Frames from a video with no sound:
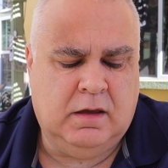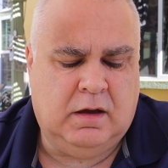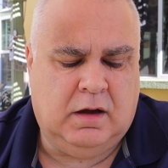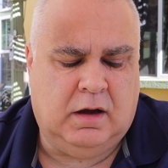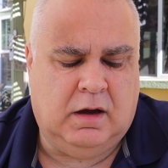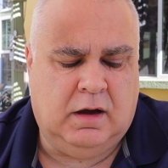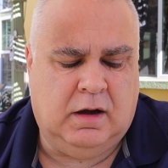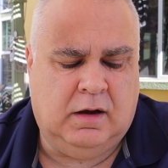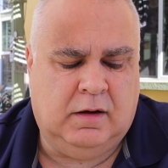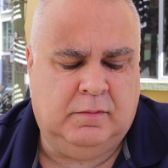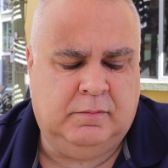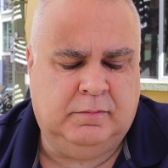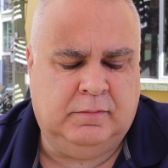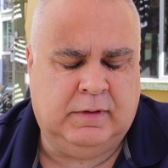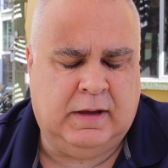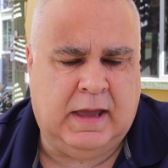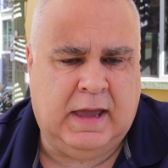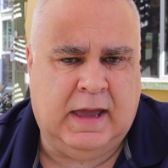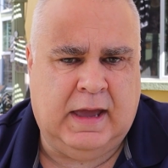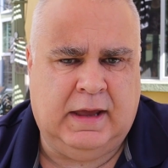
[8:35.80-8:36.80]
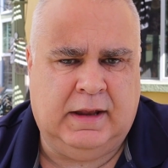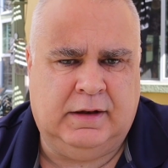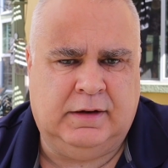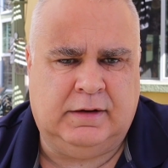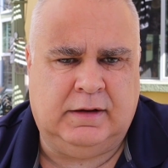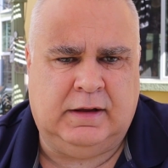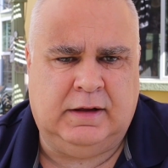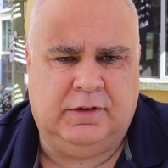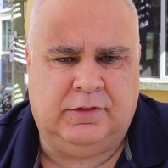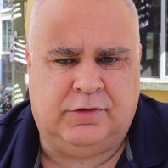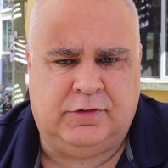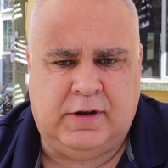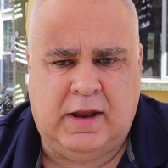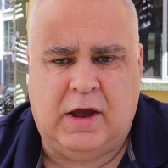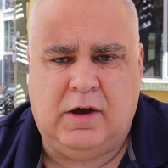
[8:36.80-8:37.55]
and it's